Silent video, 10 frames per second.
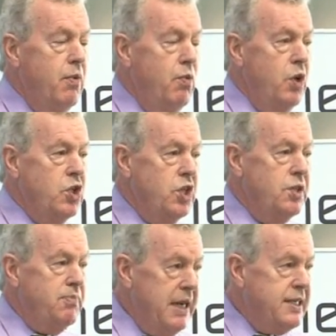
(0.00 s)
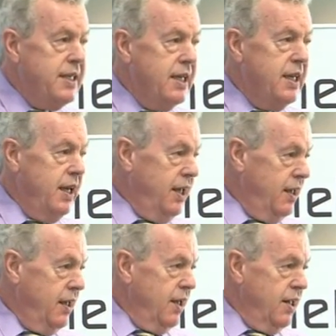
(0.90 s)
which is basically,
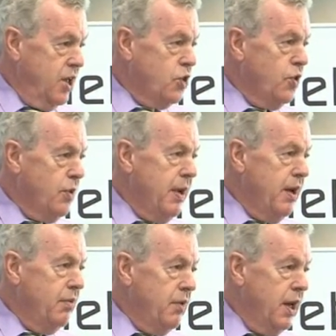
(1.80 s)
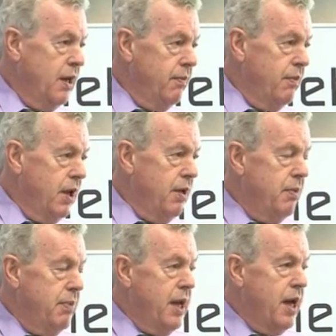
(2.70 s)
they talk about it being